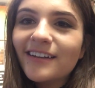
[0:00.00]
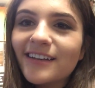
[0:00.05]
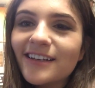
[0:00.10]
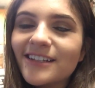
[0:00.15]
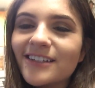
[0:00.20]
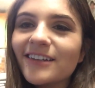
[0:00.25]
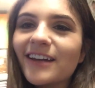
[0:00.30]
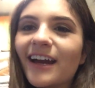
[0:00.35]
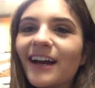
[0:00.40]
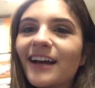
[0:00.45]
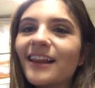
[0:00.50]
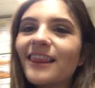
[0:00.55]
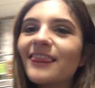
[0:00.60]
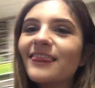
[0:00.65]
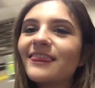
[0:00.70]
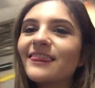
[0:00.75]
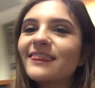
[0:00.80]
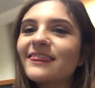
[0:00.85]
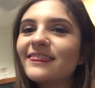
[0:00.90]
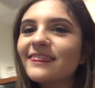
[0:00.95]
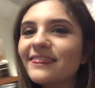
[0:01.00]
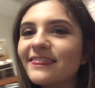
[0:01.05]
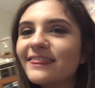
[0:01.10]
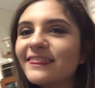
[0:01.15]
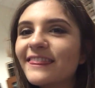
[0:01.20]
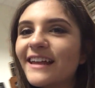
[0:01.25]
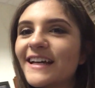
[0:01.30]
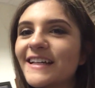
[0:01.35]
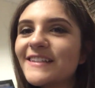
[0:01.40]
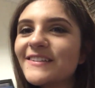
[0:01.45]
So yeah,
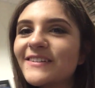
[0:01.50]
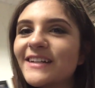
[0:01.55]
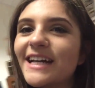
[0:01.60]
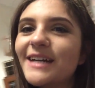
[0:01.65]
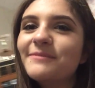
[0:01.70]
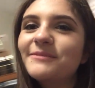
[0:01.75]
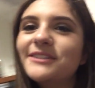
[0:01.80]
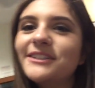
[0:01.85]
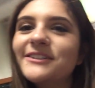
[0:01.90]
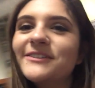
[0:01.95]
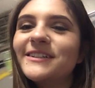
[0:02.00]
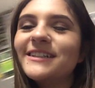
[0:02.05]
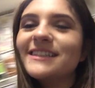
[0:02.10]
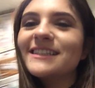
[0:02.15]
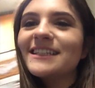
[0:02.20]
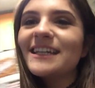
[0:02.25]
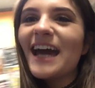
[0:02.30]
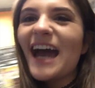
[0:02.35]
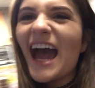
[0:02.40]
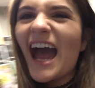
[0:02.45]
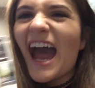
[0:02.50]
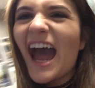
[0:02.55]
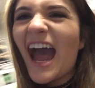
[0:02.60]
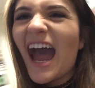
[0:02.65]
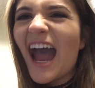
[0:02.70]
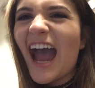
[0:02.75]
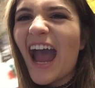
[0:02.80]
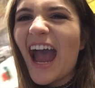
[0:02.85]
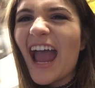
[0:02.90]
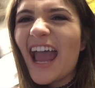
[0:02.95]
that's what I'm doing
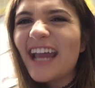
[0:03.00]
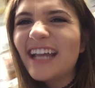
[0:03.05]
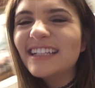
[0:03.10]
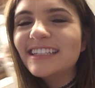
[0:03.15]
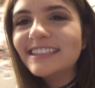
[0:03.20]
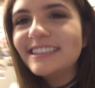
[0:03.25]
tonight.